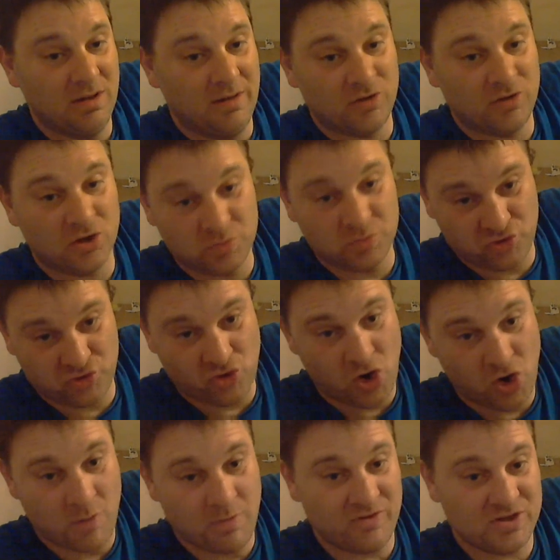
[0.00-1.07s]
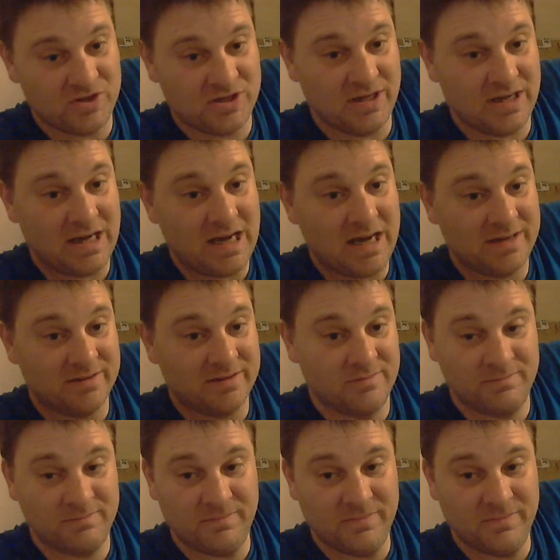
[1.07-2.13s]
I've got some strawberries in garden
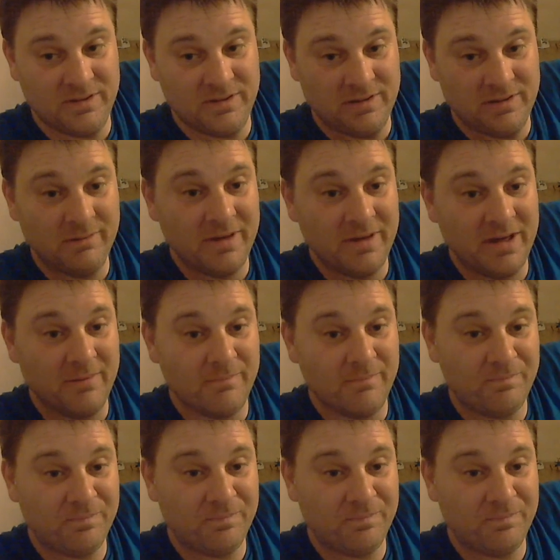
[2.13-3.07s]
at the minute.